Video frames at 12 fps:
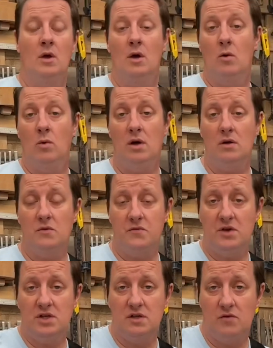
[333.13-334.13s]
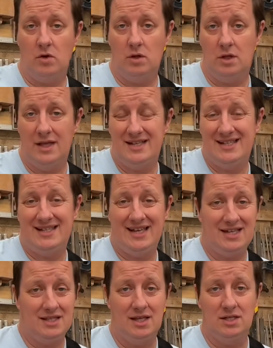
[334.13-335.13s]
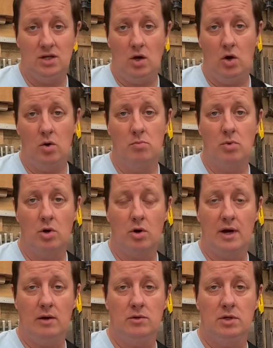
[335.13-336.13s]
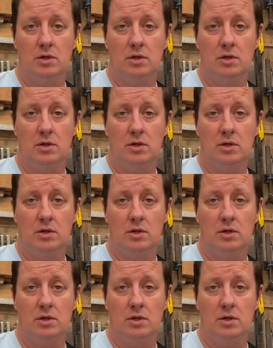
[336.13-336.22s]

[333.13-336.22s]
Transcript: Well, first of all, let's test this humbucker out.